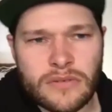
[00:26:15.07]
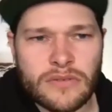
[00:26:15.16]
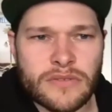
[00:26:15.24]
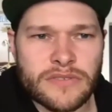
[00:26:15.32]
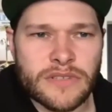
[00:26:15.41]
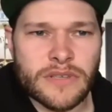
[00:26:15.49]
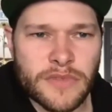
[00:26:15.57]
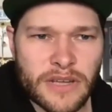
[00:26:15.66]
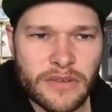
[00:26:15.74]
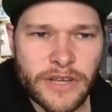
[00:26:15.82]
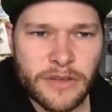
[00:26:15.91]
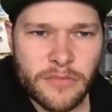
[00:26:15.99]
something I
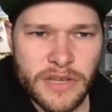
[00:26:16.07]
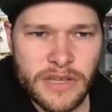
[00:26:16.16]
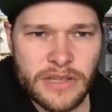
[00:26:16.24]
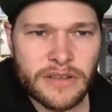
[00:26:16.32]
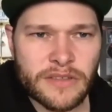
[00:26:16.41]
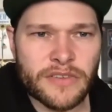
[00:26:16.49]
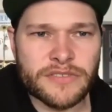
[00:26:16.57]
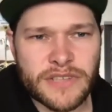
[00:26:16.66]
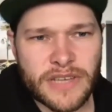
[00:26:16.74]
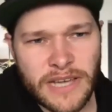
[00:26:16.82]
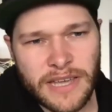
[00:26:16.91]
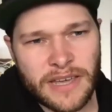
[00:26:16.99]
recommend,
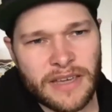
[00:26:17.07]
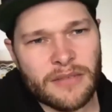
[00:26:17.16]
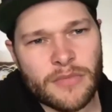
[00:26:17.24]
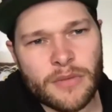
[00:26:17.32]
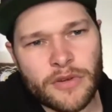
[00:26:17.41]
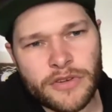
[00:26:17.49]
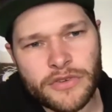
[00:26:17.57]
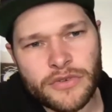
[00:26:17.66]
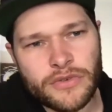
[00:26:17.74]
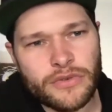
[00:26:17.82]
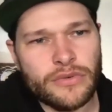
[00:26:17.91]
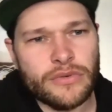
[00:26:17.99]
I can't remember
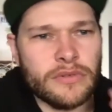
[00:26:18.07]
who